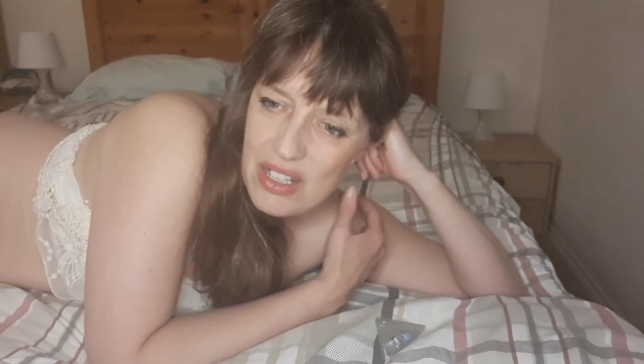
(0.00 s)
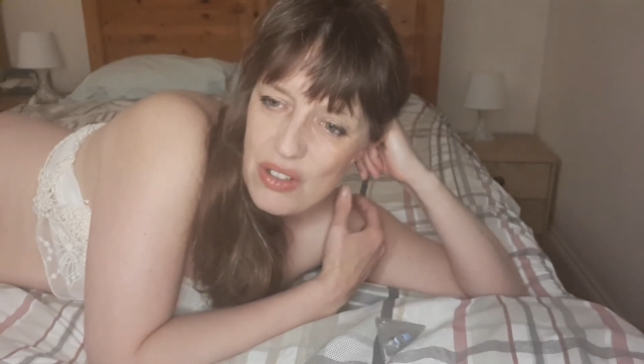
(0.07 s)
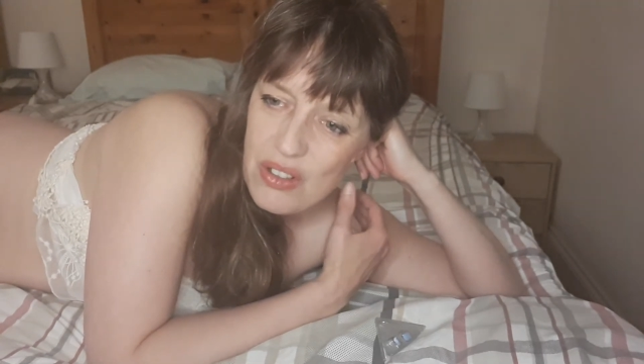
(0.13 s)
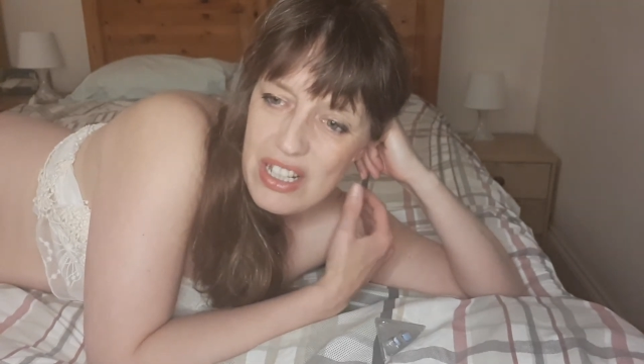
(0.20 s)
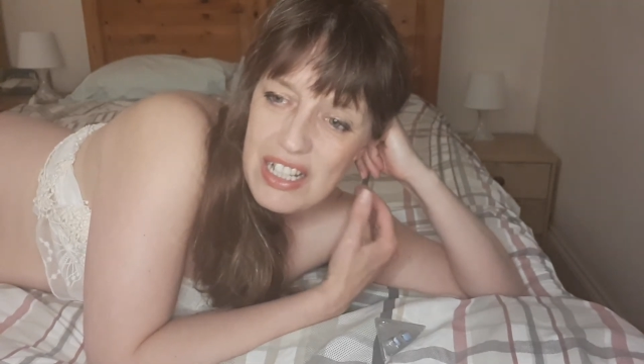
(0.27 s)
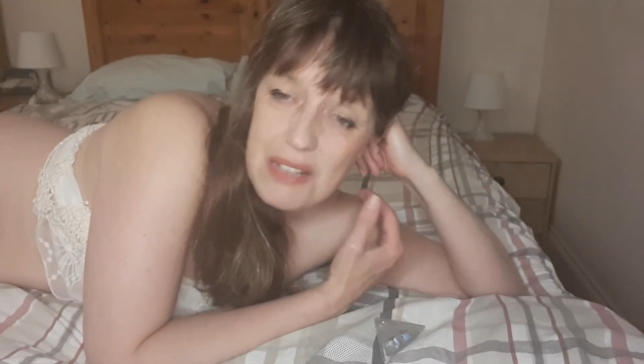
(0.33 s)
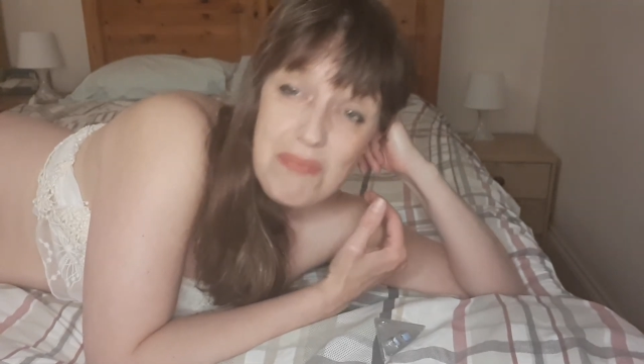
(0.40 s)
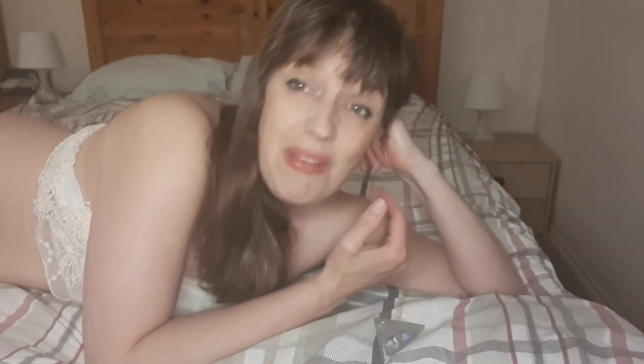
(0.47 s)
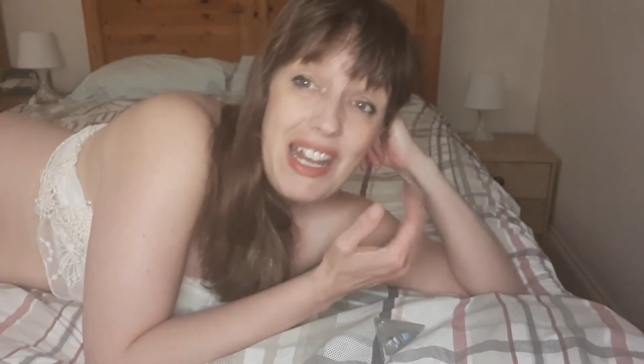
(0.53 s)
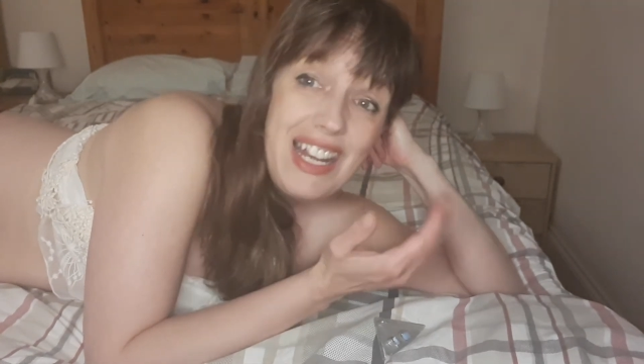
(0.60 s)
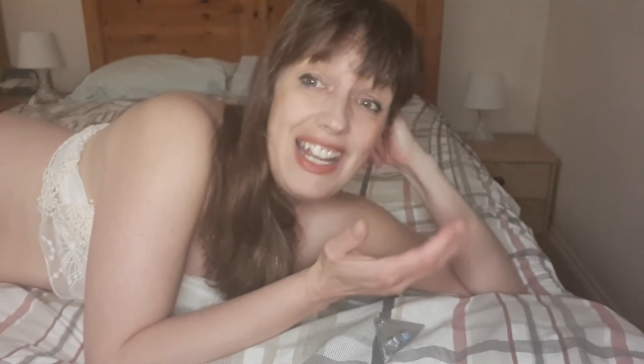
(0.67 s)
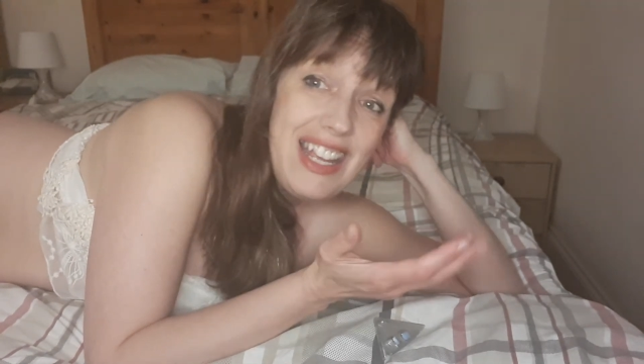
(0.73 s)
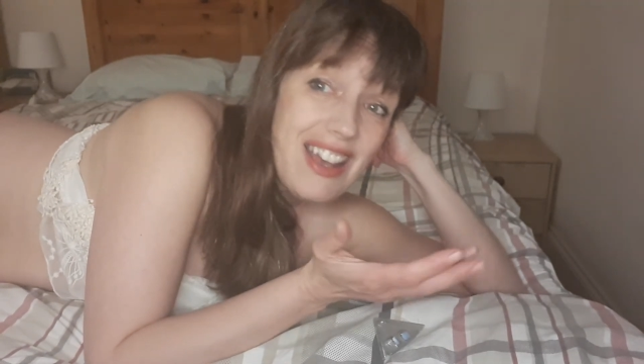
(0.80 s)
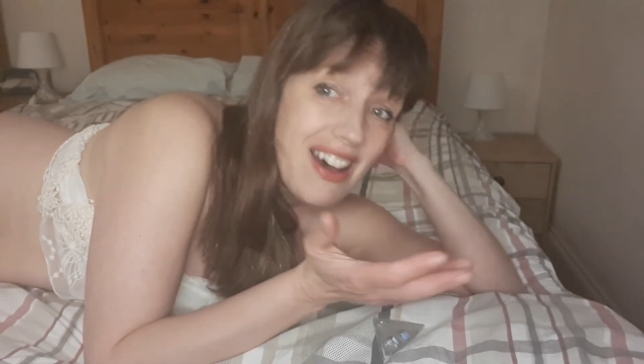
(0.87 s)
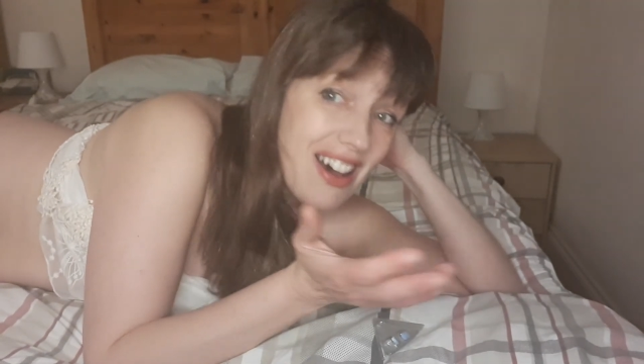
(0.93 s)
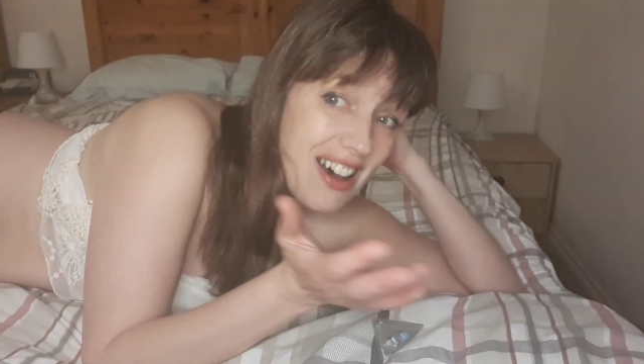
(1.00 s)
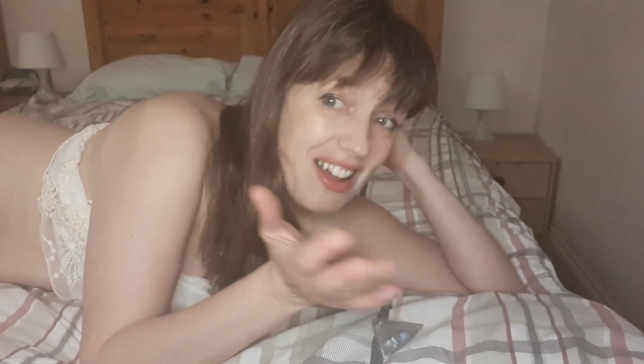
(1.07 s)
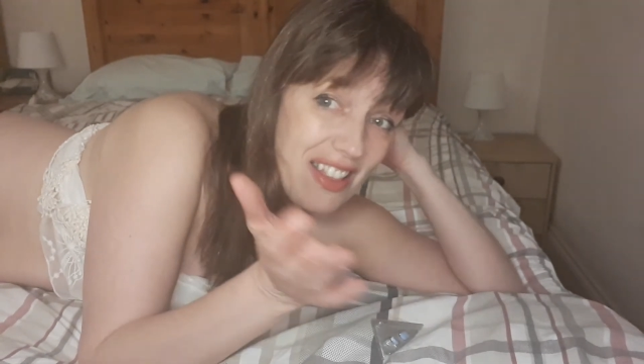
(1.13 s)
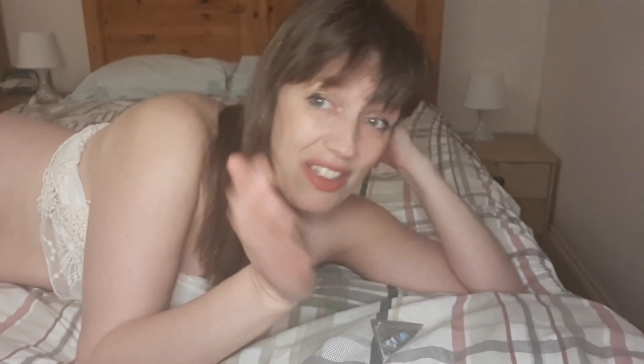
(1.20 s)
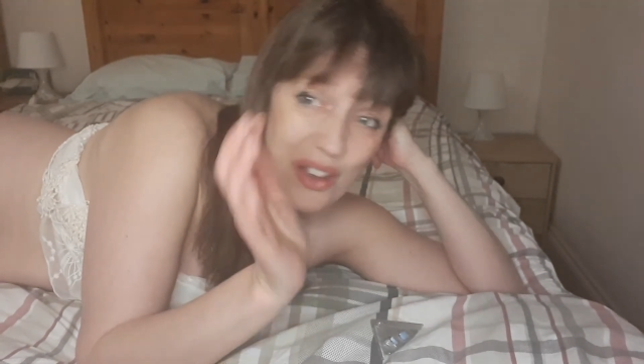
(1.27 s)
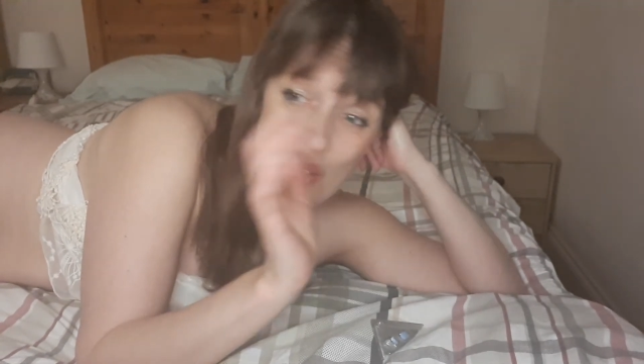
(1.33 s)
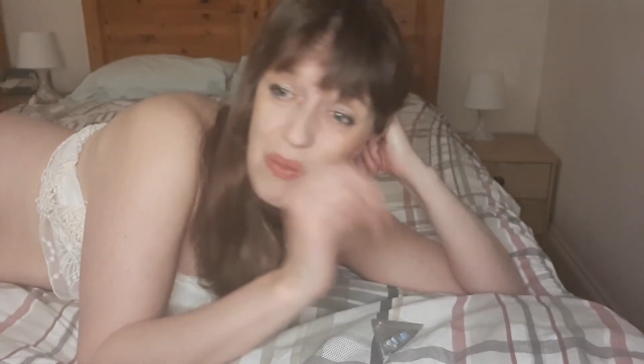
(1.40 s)
or there's many
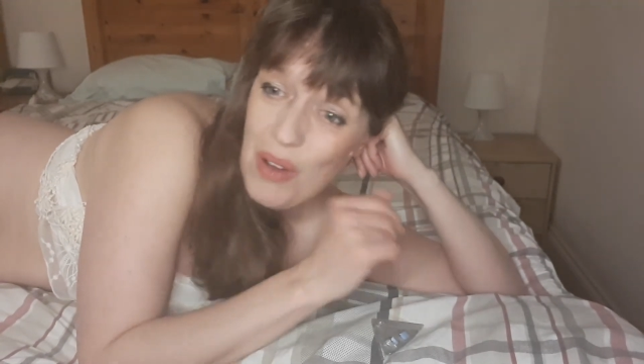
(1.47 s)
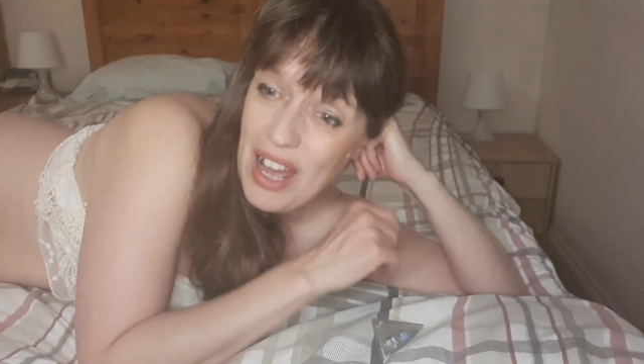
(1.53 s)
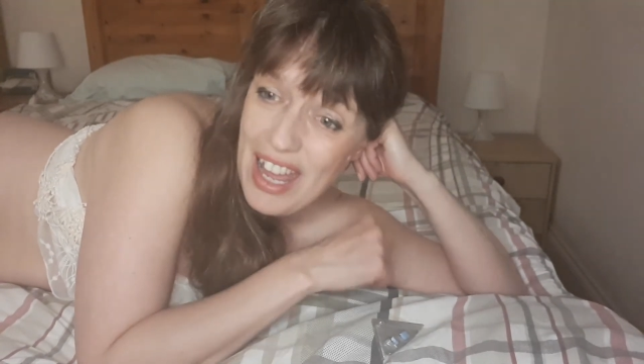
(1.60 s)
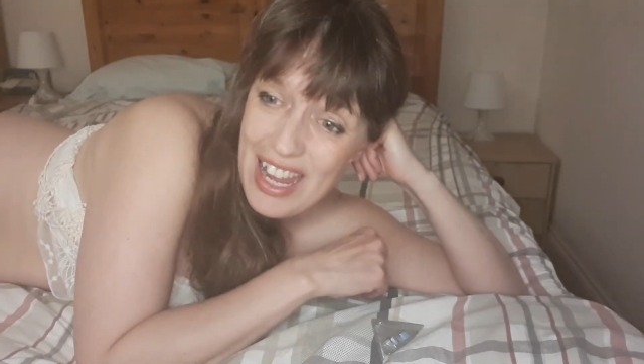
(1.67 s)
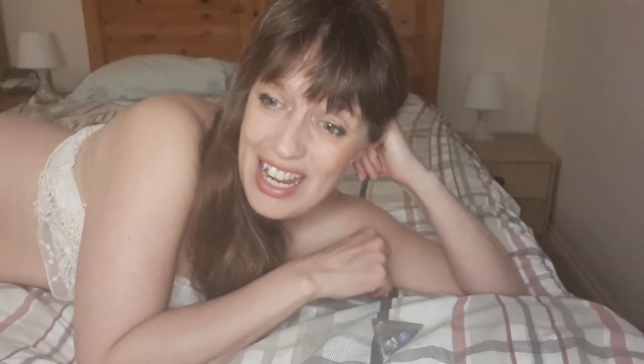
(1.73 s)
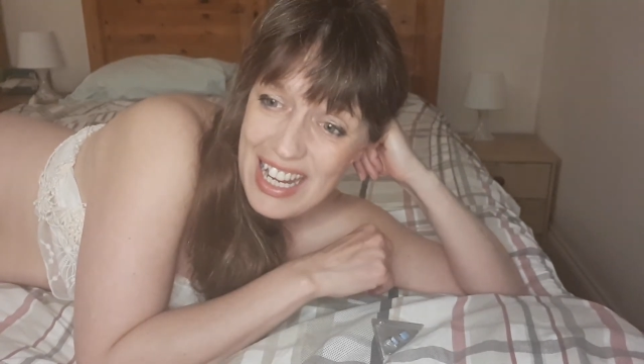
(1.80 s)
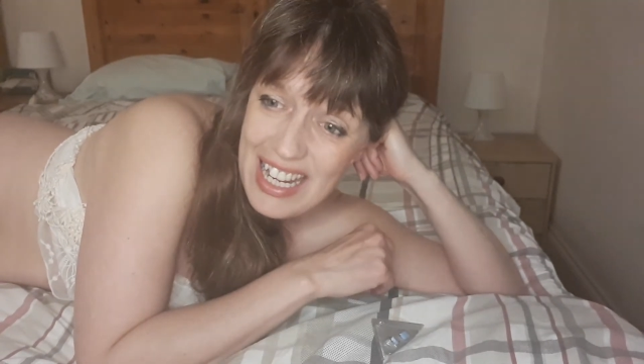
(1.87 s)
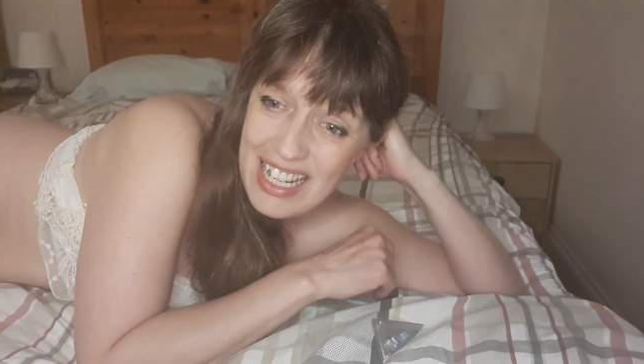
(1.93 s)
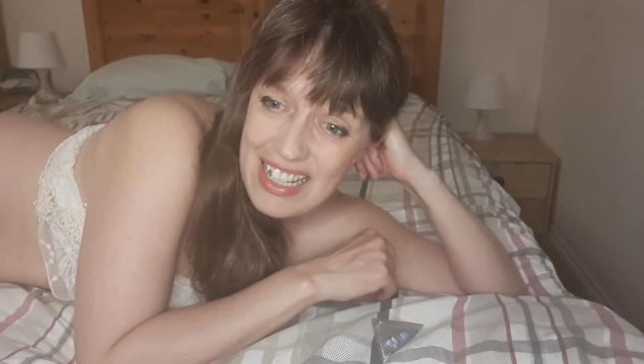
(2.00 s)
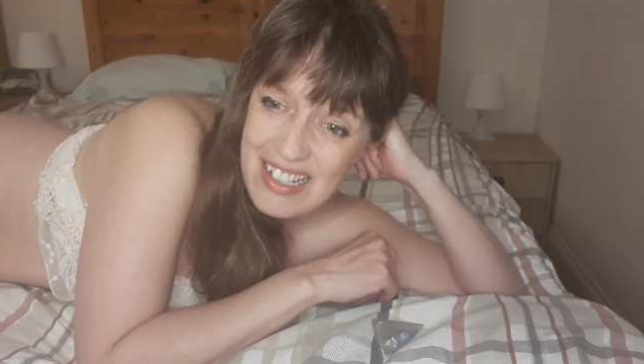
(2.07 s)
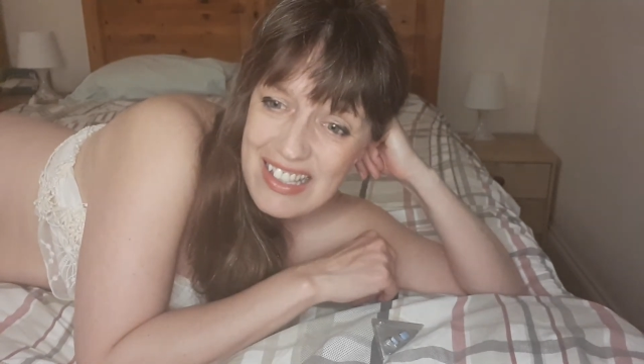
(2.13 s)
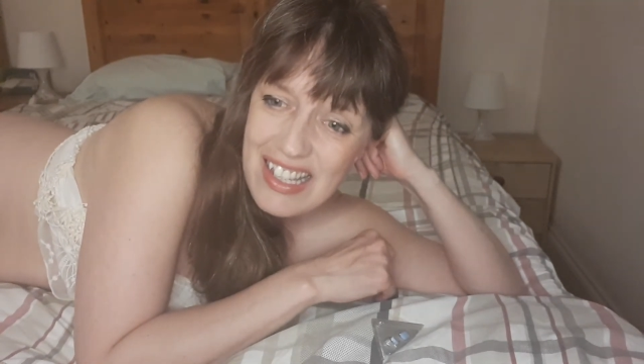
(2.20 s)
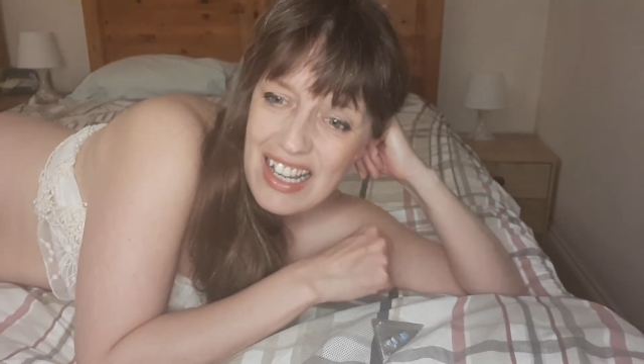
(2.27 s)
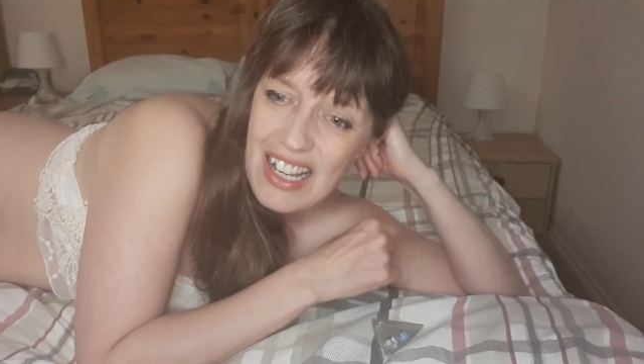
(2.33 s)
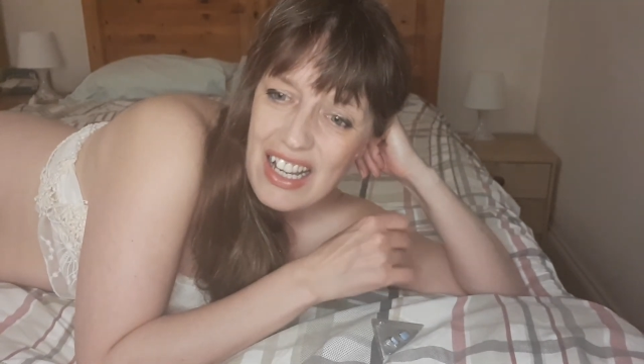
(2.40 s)
other ways